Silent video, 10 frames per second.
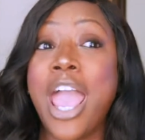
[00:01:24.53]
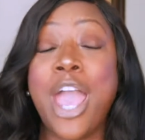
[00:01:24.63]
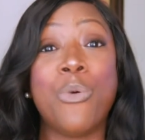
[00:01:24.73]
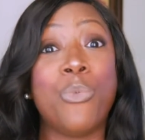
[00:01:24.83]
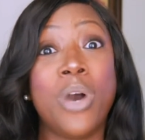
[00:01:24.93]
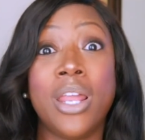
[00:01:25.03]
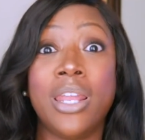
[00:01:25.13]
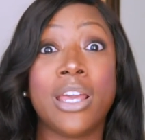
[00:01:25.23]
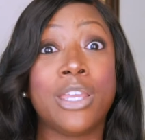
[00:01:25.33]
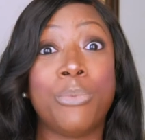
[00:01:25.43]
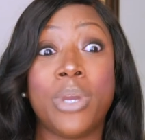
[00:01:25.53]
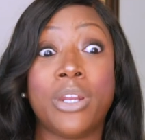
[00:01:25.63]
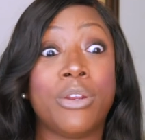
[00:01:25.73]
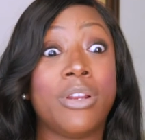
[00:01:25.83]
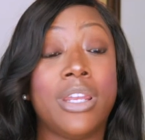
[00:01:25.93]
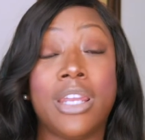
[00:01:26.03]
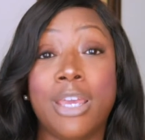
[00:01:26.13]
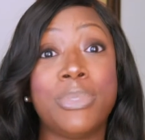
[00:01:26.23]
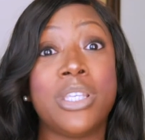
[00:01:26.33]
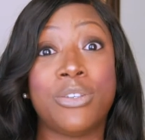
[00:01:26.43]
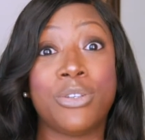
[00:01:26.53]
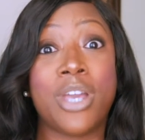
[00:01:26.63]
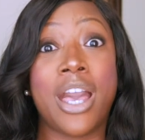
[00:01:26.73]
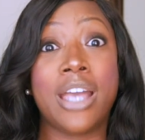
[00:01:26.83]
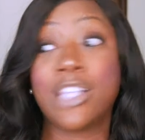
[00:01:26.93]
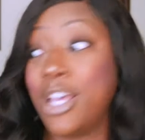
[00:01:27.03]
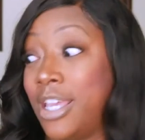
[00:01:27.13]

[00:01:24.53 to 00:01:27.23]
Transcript: And one lucky winner, let me tell you guys,